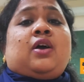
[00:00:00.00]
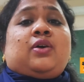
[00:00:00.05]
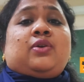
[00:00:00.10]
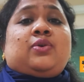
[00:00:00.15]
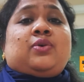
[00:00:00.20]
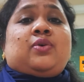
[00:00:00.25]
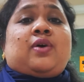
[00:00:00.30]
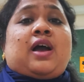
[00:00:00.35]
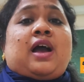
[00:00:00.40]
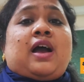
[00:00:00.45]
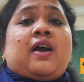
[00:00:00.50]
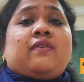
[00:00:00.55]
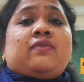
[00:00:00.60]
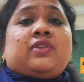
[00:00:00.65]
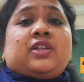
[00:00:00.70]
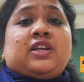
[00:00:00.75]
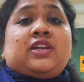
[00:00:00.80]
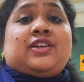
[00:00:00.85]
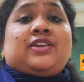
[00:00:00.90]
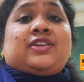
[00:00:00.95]
to have
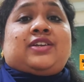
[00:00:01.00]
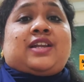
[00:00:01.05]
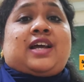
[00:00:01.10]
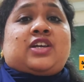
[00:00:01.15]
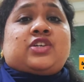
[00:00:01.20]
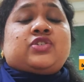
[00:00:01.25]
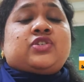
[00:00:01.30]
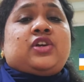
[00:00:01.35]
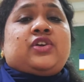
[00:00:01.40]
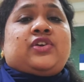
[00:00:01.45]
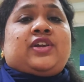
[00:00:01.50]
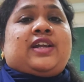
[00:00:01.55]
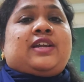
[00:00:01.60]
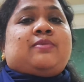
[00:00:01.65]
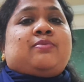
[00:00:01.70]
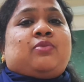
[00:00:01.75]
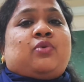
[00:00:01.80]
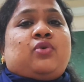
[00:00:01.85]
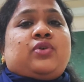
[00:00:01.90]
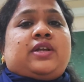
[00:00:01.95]
the international
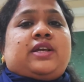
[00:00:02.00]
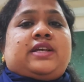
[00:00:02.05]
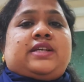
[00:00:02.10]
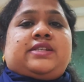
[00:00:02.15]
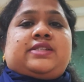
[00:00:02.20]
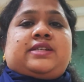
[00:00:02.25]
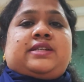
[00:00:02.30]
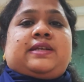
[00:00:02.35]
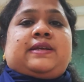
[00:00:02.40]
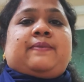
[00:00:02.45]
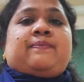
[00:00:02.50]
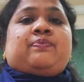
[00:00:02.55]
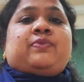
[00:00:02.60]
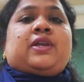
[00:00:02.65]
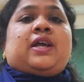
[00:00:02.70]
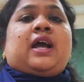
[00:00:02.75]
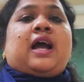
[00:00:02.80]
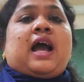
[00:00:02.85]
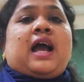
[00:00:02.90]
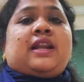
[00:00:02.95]
trade more easily.
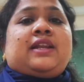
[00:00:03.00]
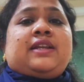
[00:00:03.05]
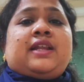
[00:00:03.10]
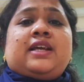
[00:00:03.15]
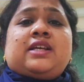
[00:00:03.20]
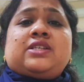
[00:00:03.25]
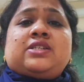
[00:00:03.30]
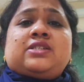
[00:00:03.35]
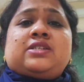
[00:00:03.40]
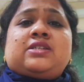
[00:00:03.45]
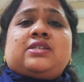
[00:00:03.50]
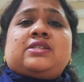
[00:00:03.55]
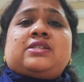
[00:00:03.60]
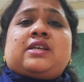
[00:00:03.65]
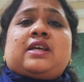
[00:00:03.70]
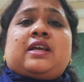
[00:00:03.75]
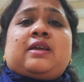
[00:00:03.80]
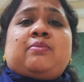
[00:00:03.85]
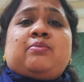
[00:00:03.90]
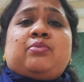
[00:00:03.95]
And next is
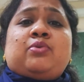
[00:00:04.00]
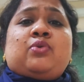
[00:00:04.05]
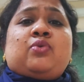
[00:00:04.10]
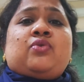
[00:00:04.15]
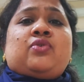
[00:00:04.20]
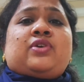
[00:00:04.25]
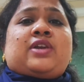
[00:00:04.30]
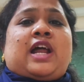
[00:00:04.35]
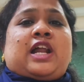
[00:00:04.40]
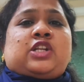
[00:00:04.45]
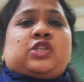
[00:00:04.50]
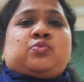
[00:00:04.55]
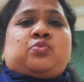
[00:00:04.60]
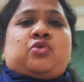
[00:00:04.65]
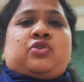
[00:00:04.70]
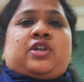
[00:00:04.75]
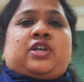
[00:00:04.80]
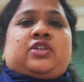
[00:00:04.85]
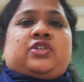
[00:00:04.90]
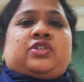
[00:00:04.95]
improved
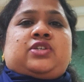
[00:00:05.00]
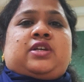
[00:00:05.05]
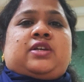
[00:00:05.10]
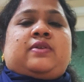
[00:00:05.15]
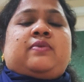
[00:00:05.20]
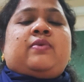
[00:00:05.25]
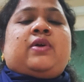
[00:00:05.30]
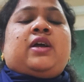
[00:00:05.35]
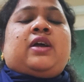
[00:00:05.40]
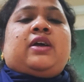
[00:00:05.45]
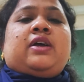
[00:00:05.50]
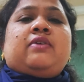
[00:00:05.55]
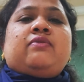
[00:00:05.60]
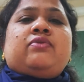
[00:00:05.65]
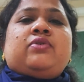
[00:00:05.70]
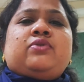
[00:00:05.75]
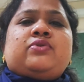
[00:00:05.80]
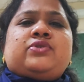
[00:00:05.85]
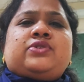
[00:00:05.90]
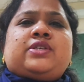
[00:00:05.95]
transportation.
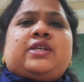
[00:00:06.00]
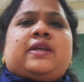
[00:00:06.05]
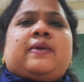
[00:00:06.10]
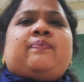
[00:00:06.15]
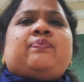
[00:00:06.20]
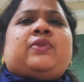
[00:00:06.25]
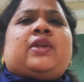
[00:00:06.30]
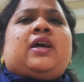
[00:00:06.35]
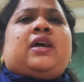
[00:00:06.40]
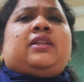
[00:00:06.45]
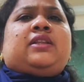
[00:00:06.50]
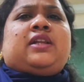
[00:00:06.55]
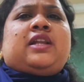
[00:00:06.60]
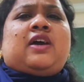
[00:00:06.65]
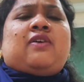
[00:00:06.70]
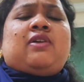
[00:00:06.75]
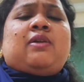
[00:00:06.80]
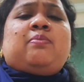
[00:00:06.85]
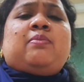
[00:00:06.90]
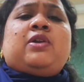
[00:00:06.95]
If you see, the
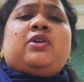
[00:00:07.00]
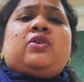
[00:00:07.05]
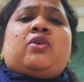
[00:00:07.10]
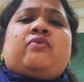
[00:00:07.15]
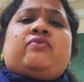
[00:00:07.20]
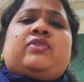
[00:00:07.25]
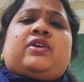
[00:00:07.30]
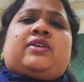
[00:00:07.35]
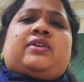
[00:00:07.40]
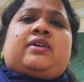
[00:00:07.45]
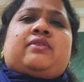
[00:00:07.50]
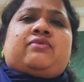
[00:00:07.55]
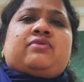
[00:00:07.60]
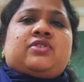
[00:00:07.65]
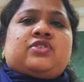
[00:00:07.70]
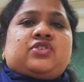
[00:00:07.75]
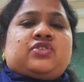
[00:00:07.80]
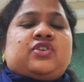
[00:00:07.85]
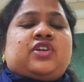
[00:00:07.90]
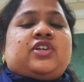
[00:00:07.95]
development of the
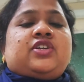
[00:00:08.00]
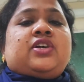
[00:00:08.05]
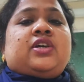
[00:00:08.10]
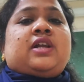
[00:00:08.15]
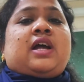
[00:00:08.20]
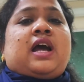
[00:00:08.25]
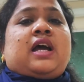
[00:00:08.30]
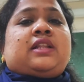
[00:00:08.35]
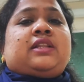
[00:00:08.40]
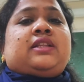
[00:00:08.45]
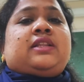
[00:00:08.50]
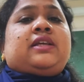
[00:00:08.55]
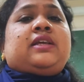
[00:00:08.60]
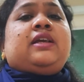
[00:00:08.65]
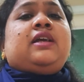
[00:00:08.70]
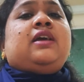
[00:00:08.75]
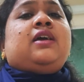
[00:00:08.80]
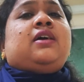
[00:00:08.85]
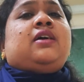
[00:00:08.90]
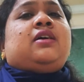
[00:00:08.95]
refrigerator and
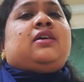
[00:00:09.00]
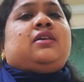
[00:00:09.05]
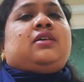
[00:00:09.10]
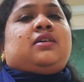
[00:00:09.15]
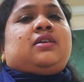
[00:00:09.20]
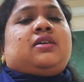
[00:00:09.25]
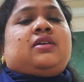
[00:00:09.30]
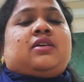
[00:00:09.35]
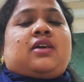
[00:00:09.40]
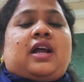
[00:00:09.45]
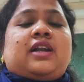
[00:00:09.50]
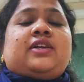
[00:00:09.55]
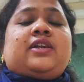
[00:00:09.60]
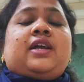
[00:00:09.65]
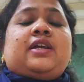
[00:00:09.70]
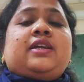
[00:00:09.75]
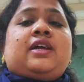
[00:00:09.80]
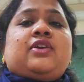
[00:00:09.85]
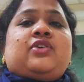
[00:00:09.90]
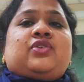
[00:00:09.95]
the
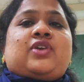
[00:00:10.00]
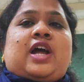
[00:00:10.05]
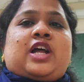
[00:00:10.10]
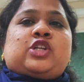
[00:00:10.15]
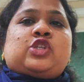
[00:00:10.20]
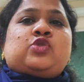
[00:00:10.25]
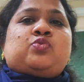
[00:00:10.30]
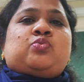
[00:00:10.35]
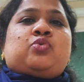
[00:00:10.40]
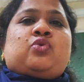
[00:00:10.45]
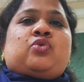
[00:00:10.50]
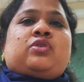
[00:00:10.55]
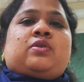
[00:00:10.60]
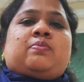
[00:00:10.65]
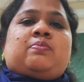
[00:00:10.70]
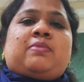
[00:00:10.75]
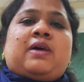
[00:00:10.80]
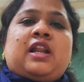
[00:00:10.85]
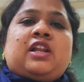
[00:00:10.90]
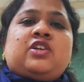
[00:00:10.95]
container
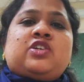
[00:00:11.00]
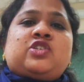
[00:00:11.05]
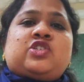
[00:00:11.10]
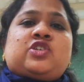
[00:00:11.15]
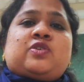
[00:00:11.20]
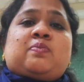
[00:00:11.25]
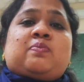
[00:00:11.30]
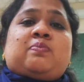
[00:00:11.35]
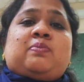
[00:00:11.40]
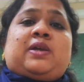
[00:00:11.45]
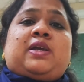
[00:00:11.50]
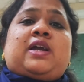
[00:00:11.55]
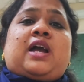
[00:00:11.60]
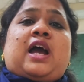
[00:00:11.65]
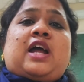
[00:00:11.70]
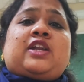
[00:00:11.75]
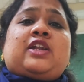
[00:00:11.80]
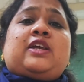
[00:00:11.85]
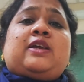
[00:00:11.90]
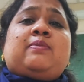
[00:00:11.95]
transport, bulk shipping,
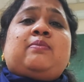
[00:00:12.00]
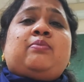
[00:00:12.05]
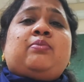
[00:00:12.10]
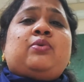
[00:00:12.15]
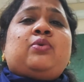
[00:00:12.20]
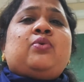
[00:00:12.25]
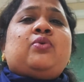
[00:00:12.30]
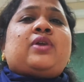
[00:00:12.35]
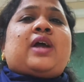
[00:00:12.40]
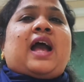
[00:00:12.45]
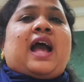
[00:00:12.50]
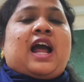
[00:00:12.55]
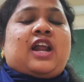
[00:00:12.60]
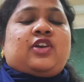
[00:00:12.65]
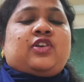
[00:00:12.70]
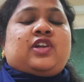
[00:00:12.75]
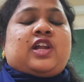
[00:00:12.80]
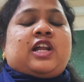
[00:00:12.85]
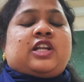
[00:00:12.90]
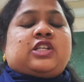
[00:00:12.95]
and improved air
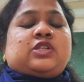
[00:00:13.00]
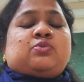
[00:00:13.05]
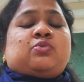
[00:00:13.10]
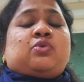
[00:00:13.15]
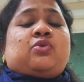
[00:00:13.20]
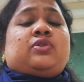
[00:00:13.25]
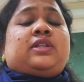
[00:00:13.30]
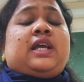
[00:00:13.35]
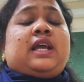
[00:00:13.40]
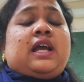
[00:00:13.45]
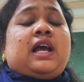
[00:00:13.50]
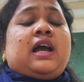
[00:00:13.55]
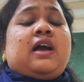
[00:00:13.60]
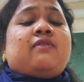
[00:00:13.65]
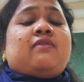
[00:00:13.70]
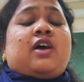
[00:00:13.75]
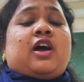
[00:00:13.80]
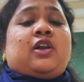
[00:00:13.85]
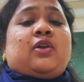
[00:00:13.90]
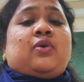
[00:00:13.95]
transport, they
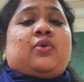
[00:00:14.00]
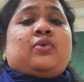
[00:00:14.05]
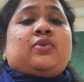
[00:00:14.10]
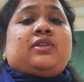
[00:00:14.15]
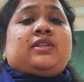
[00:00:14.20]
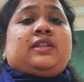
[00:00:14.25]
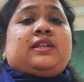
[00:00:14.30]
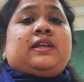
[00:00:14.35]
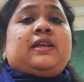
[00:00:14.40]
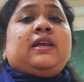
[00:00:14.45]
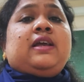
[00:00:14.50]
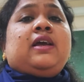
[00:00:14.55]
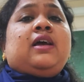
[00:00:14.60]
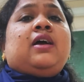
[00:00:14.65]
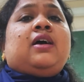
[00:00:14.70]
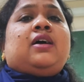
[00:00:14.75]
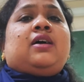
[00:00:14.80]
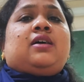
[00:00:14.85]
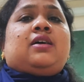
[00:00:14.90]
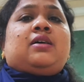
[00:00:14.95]
have allowed the
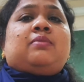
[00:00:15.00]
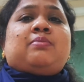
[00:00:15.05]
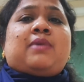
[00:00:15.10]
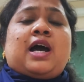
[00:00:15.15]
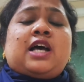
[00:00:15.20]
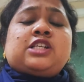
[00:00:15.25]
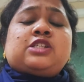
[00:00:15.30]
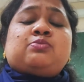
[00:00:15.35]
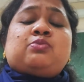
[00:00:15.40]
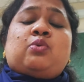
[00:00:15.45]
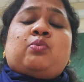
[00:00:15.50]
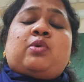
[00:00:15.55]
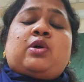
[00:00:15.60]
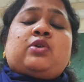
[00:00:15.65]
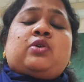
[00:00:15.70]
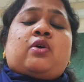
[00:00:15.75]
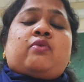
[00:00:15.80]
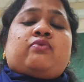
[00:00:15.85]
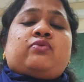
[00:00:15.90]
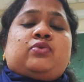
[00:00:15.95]
mass
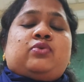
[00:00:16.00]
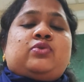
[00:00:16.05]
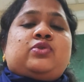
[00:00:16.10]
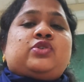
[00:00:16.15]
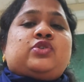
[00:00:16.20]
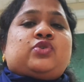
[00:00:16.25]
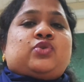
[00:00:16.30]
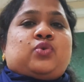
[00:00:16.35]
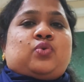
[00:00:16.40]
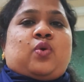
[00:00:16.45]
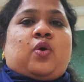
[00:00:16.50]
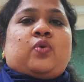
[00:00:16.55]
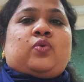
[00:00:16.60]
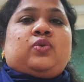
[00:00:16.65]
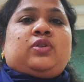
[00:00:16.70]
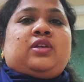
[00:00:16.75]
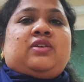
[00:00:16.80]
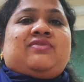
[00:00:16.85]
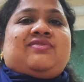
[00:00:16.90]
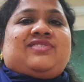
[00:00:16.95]
movement of goods
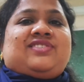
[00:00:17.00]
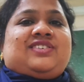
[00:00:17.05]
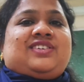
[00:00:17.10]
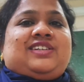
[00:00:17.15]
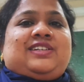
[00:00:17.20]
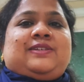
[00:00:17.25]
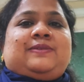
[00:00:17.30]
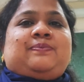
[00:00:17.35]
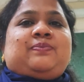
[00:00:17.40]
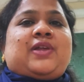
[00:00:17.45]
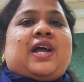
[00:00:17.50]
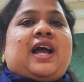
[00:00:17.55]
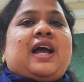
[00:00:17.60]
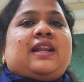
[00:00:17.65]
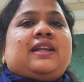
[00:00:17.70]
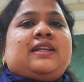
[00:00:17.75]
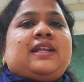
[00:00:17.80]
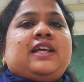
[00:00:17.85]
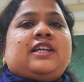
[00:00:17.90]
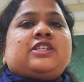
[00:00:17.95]
throughout the world.
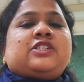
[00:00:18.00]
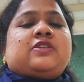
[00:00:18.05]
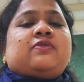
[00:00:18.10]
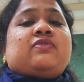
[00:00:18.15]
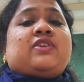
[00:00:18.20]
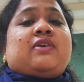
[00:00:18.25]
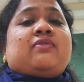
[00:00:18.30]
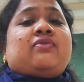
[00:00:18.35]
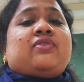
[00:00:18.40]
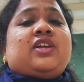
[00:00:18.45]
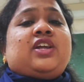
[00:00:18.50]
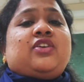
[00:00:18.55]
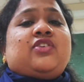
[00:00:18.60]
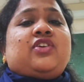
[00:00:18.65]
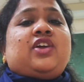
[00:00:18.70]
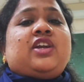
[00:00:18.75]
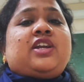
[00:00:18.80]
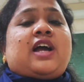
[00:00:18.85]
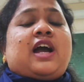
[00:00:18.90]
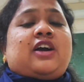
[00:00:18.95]
And next, the free
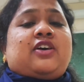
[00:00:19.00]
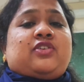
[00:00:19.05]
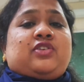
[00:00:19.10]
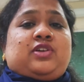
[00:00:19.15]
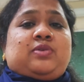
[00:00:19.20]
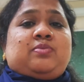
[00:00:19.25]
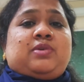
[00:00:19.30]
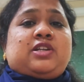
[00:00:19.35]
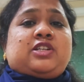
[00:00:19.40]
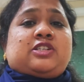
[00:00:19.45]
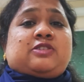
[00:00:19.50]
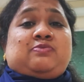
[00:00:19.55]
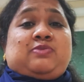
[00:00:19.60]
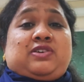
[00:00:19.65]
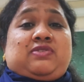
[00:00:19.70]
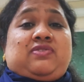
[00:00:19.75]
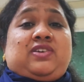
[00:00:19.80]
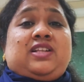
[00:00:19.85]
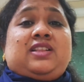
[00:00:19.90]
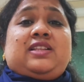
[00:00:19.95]
trade agreements
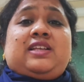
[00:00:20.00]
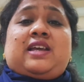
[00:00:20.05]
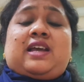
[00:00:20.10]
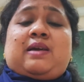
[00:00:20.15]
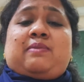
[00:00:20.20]
between the